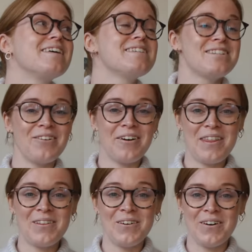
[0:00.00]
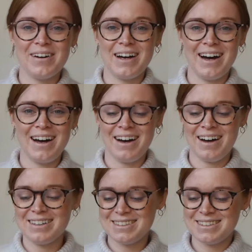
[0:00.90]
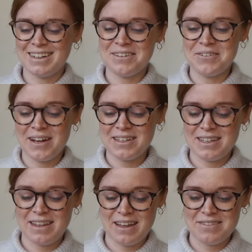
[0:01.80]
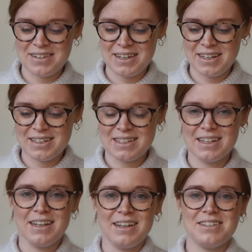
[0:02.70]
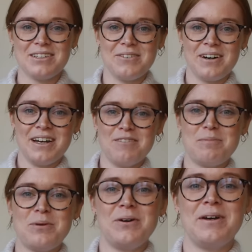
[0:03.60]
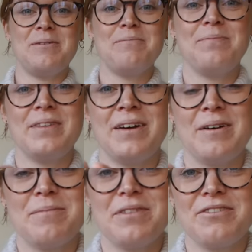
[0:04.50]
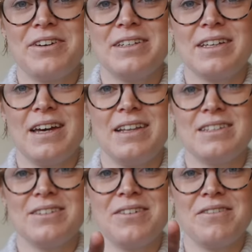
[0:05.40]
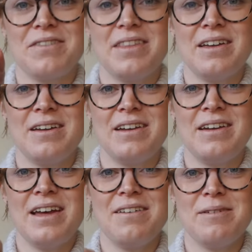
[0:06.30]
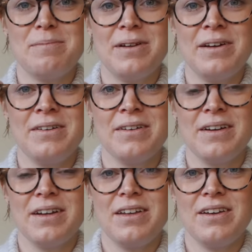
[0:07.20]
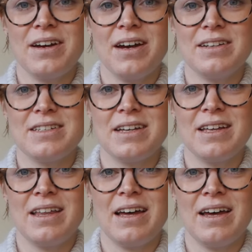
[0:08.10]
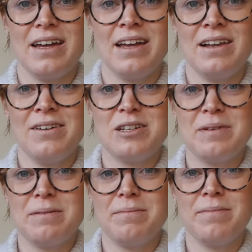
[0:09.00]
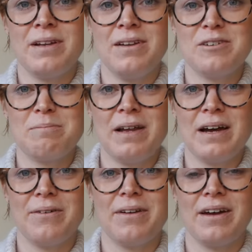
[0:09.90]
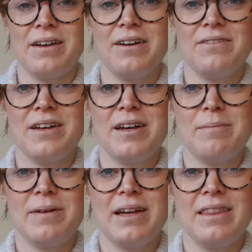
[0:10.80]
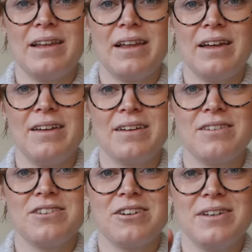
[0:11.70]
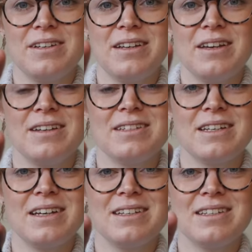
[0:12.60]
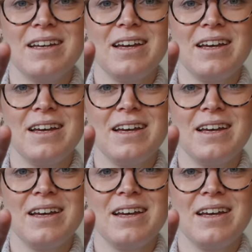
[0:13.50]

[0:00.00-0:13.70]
So I thought, haha, I will get in there first. So I have bought him 3 skeins of the navy blue. You can see it there. It looked it looked black when I had it over here, but in the light you can show it, you can see it's